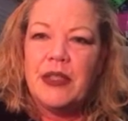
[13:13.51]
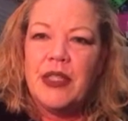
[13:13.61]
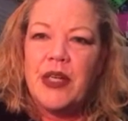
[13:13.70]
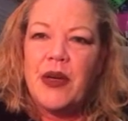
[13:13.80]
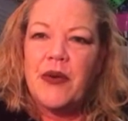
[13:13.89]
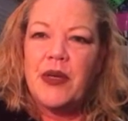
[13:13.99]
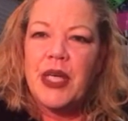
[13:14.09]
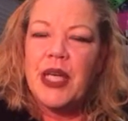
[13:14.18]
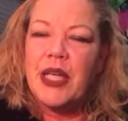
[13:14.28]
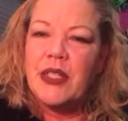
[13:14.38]

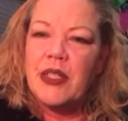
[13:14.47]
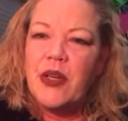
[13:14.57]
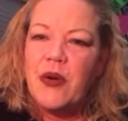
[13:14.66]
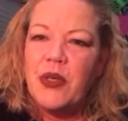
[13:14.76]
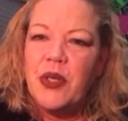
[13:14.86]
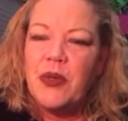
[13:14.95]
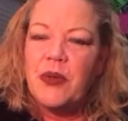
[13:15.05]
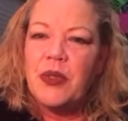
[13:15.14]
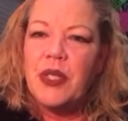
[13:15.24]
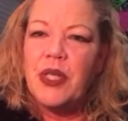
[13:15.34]
and get to know
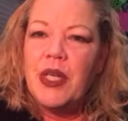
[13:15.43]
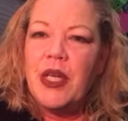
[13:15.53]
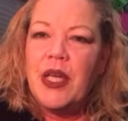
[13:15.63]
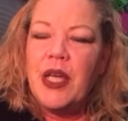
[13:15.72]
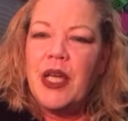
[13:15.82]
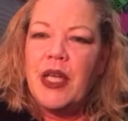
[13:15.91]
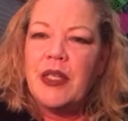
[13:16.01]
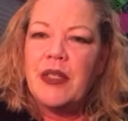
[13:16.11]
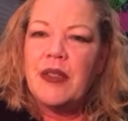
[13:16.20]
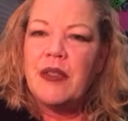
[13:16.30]
you
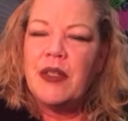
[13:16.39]
and,